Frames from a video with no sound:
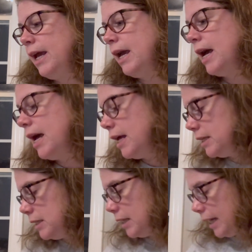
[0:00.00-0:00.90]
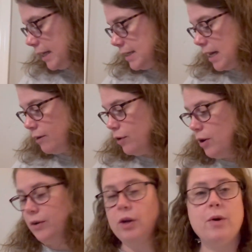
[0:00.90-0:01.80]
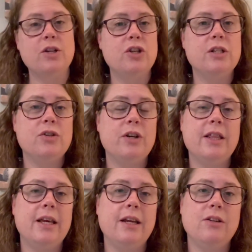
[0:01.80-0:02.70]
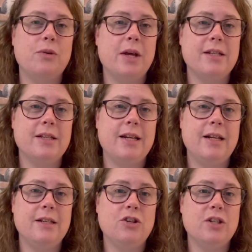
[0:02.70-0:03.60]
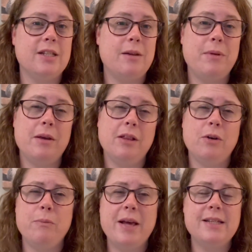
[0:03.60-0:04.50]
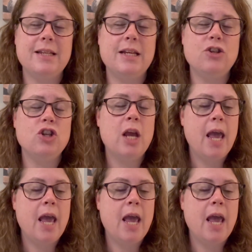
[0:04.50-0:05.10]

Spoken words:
And like I said, if you have any questions or anything, don't hesitate to just send me a little message,